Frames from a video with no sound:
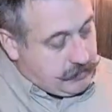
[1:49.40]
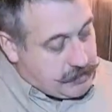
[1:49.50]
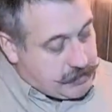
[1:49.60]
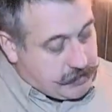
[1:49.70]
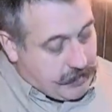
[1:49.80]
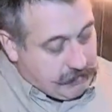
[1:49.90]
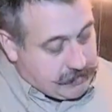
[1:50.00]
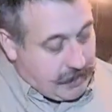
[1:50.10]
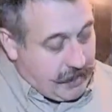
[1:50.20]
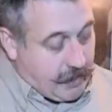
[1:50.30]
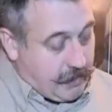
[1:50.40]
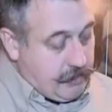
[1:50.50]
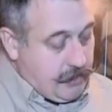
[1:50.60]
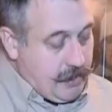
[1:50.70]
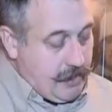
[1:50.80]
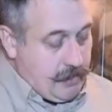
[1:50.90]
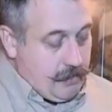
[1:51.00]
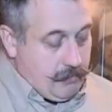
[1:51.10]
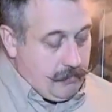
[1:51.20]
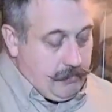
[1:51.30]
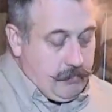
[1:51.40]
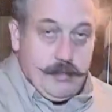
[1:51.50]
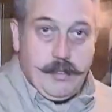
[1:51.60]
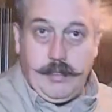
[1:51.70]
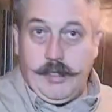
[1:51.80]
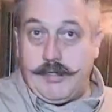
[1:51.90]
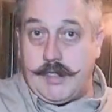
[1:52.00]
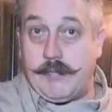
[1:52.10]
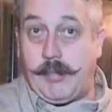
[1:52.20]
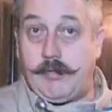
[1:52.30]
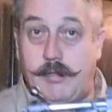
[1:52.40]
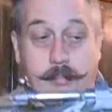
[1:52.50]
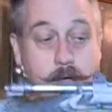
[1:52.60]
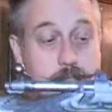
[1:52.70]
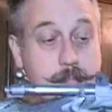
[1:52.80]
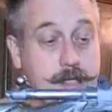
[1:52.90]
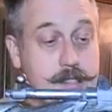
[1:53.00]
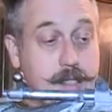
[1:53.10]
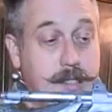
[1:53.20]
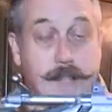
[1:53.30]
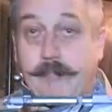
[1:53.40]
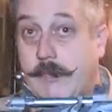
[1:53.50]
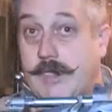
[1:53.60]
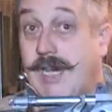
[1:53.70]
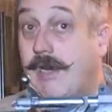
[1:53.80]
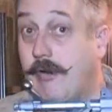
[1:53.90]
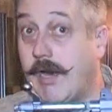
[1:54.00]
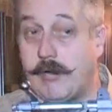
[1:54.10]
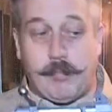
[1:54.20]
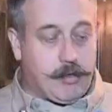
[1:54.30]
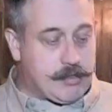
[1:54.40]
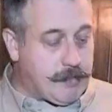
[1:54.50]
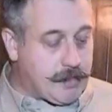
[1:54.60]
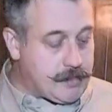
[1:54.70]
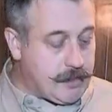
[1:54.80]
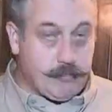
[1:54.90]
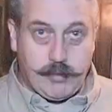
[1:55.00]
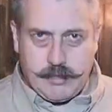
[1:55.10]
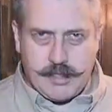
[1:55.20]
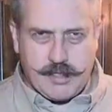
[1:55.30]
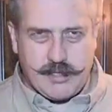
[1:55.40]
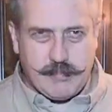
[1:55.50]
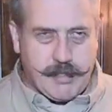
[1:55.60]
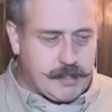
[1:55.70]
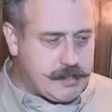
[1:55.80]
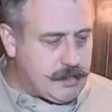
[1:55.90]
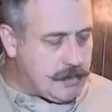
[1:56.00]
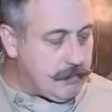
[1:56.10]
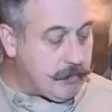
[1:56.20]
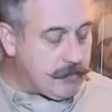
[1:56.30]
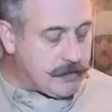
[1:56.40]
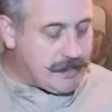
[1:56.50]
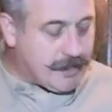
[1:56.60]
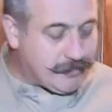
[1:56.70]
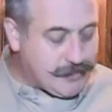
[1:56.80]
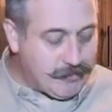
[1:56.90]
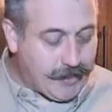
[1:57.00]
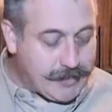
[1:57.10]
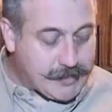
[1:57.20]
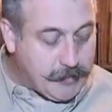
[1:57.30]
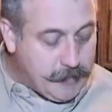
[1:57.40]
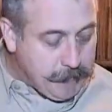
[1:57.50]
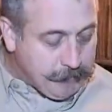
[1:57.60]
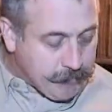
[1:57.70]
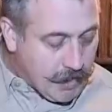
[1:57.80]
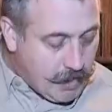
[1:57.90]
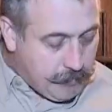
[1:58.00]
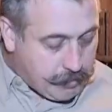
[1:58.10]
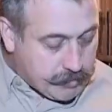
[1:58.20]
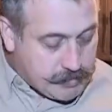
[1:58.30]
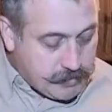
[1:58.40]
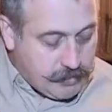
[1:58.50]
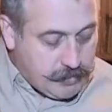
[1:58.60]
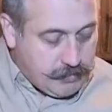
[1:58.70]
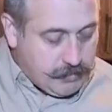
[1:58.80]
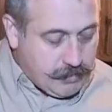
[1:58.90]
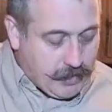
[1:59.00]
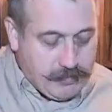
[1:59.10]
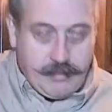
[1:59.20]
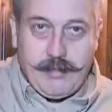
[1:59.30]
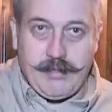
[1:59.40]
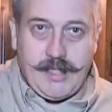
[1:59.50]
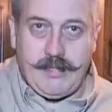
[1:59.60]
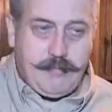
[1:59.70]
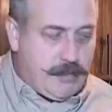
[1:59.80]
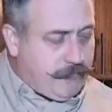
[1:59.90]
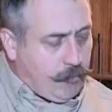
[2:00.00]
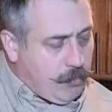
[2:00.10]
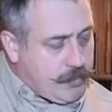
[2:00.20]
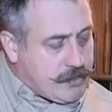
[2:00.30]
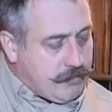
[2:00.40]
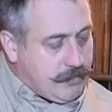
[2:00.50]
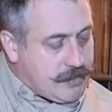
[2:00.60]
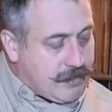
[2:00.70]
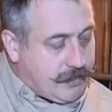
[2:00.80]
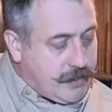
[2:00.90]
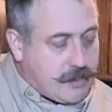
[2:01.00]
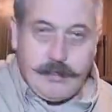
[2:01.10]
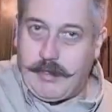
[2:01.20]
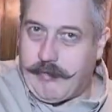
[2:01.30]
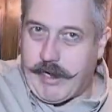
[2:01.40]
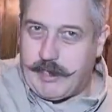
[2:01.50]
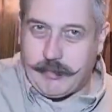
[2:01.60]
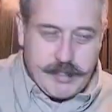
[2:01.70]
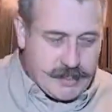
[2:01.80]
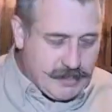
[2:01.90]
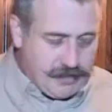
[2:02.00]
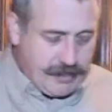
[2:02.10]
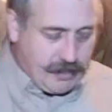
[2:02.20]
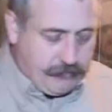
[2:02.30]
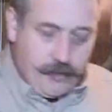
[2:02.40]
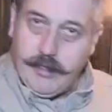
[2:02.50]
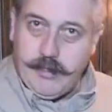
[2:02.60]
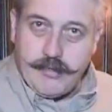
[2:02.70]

Scout here uses a box magazine, 10 round box magazine. We'll discuss the magazines in a bit more detail too later. But the forward sight arrangement is ideal if you're going to